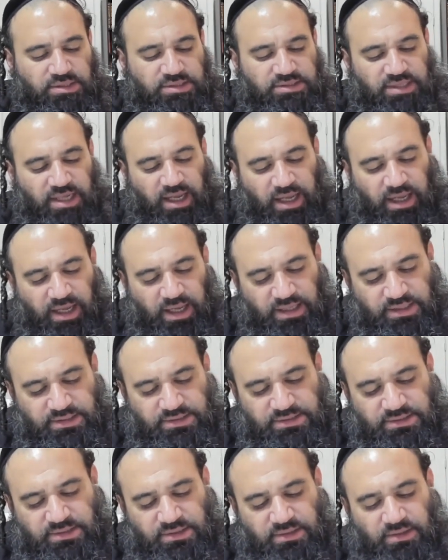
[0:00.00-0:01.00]

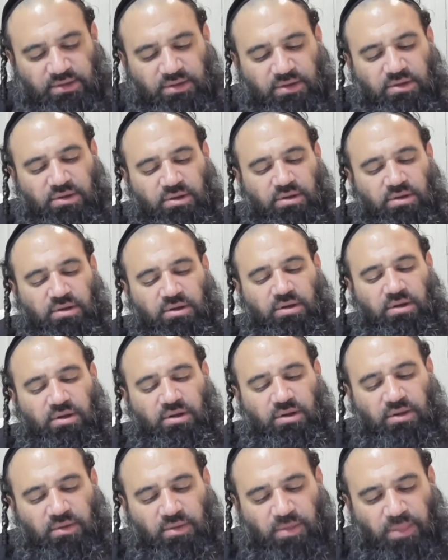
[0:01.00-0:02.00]
Says
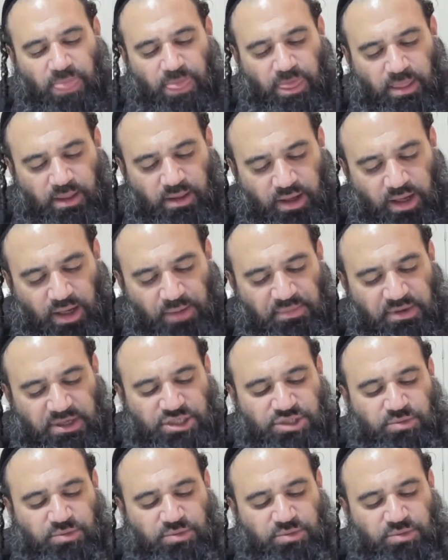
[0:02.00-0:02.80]
Rabbi